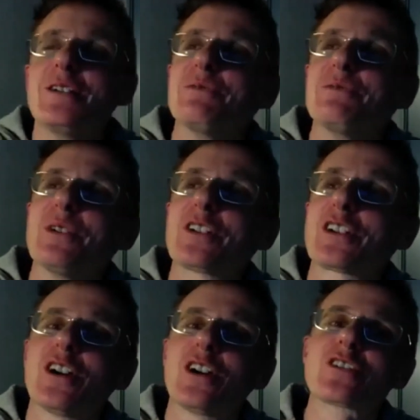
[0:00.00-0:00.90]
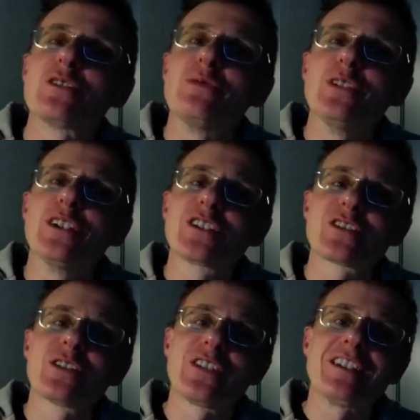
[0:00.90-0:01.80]
what a
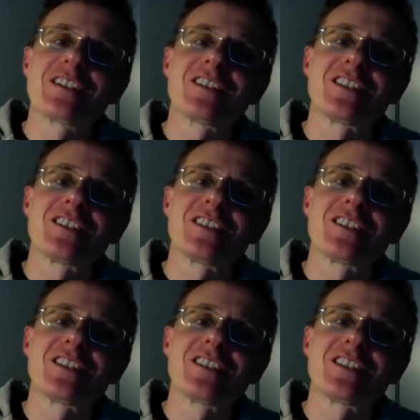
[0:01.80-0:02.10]
controversial thing to say.